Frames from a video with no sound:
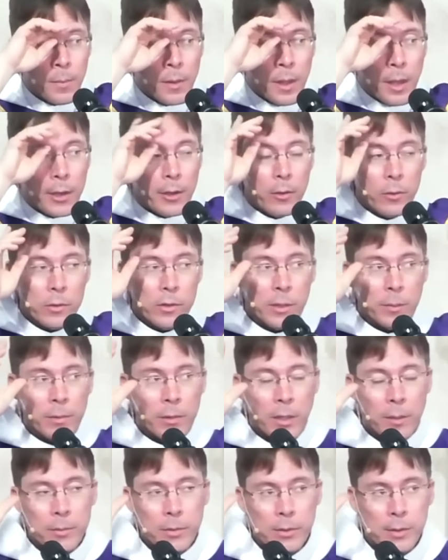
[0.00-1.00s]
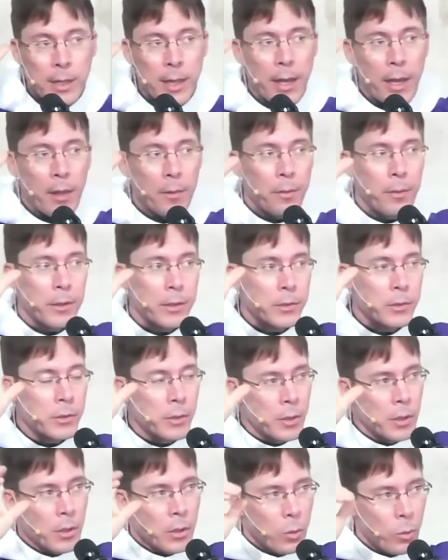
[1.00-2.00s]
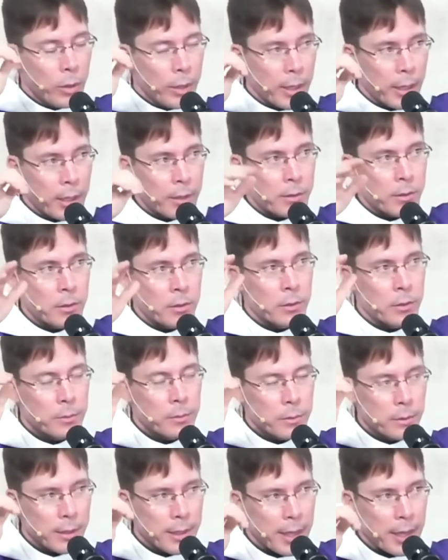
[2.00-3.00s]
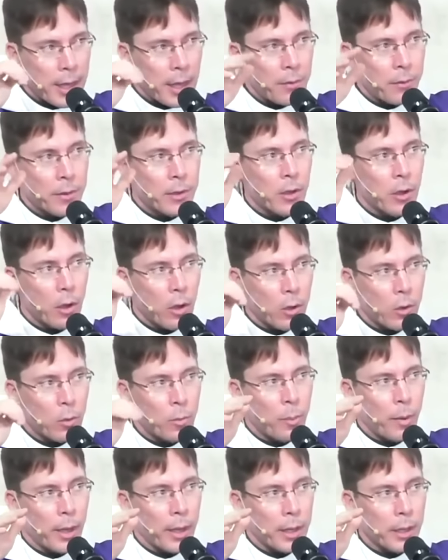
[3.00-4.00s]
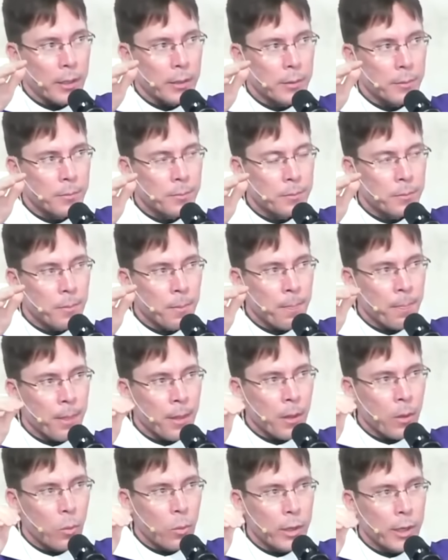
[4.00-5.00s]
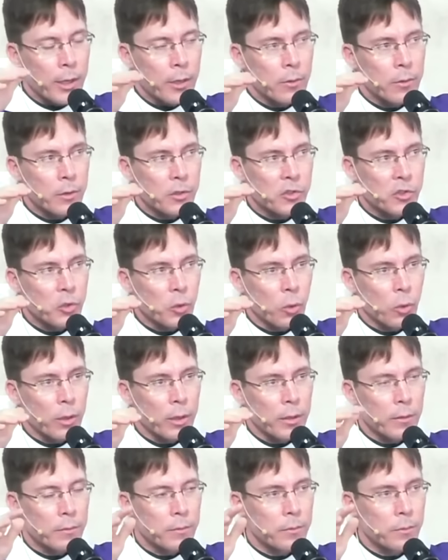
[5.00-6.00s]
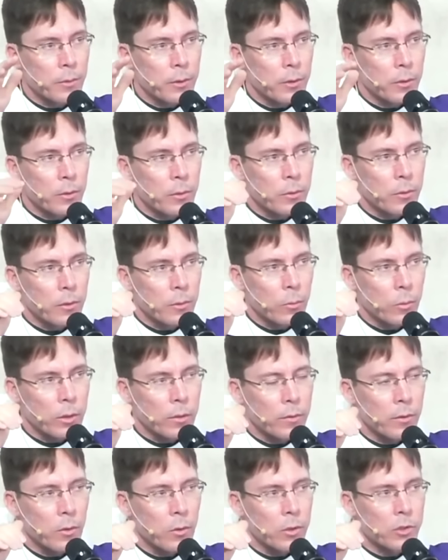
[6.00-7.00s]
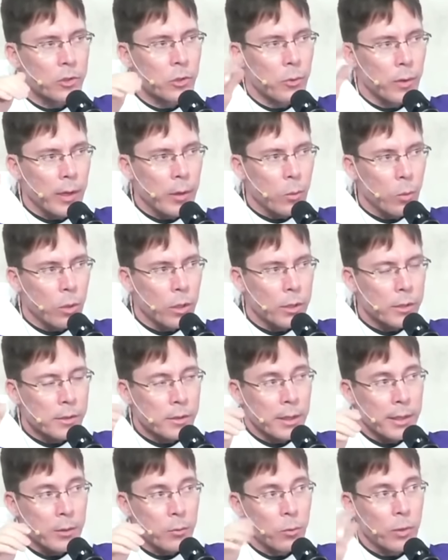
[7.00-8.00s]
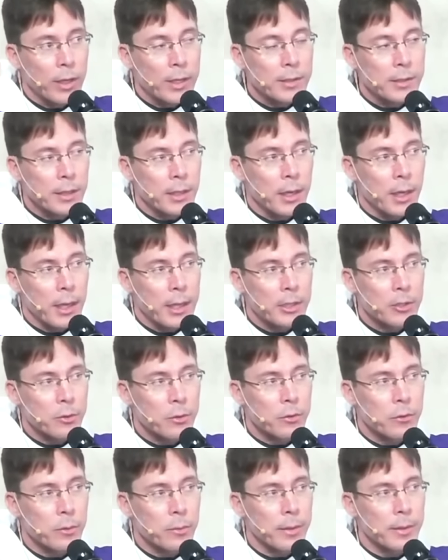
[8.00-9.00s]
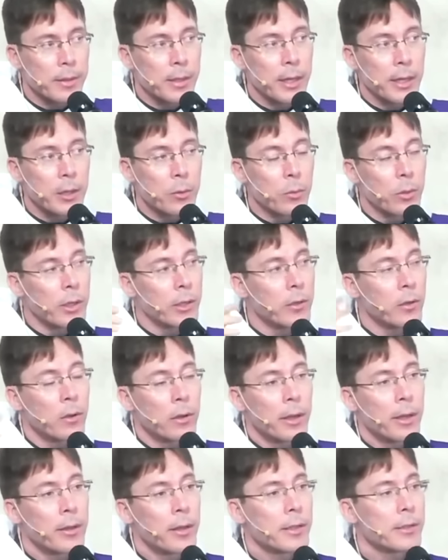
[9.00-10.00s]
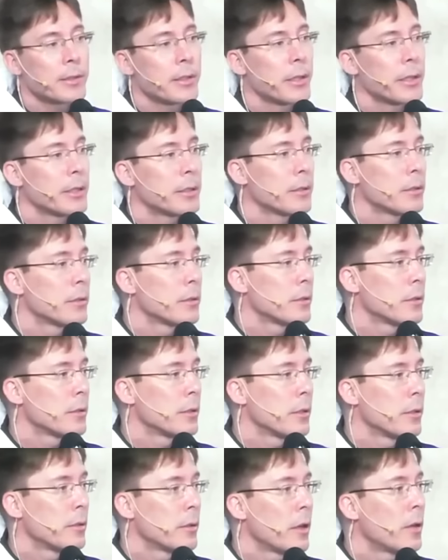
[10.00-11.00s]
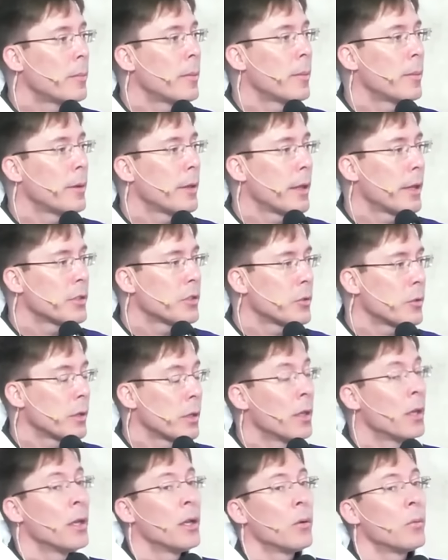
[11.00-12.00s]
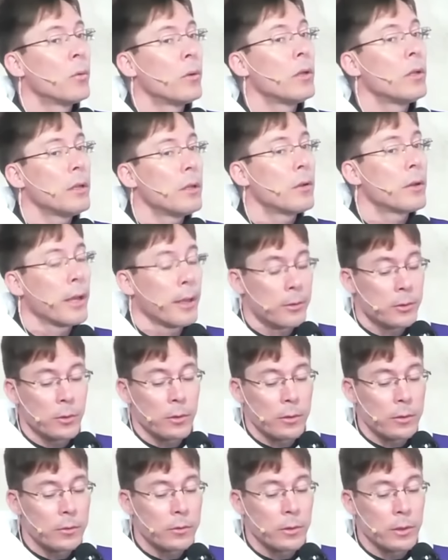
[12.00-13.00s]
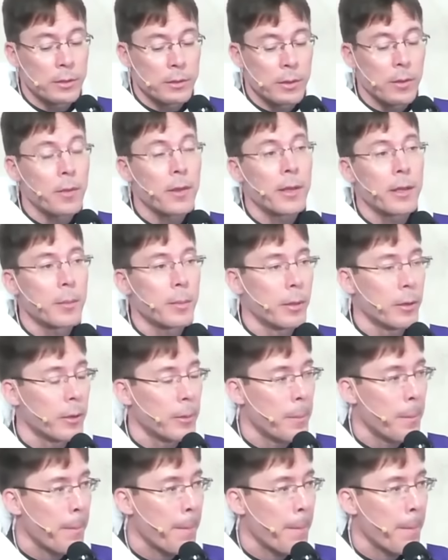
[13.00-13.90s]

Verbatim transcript: And you know, sometimes as Catholics, we get into to Catholic autopilot. We hear the story of, you know, the, one of the Lord's great works, like raising Lazarus from the dead, and we're like, oh yeah, that's neat. You know, I remember that story. Well, okay, so, so listen, think about it.